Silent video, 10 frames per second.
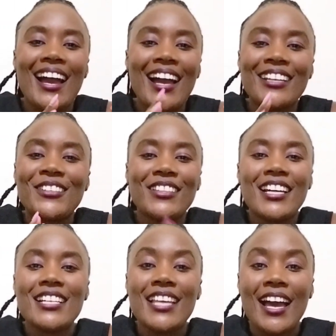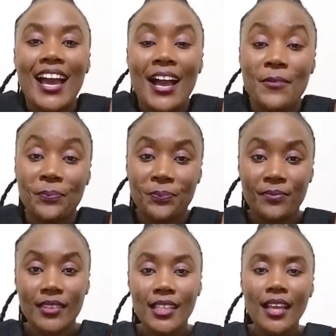I know that
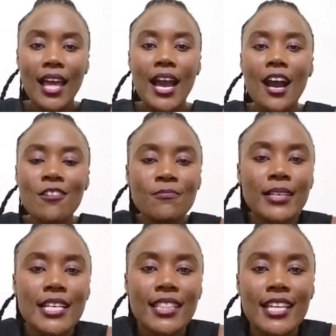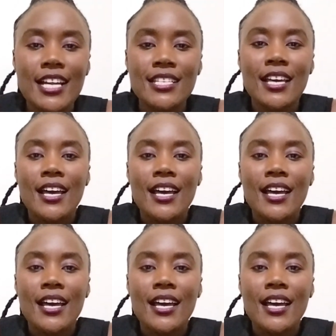I've made that